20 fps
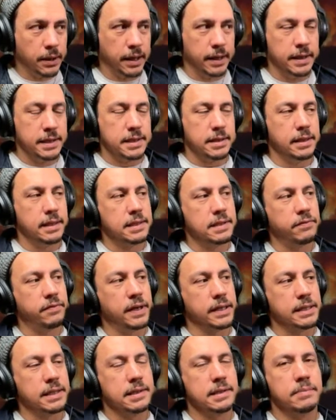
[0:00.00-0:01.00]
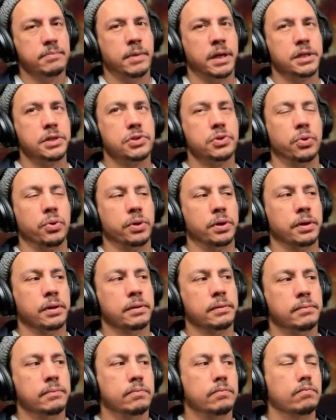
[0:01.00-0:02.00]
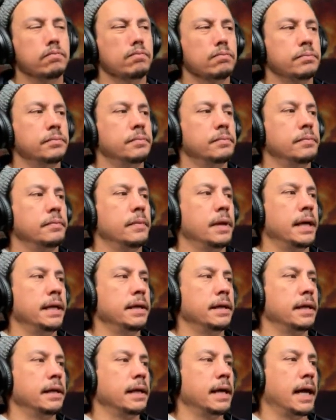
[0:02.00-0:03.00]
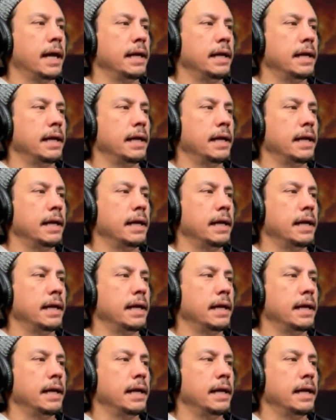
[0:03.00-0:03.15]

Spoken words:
Okay, this effect is much shorter, and you can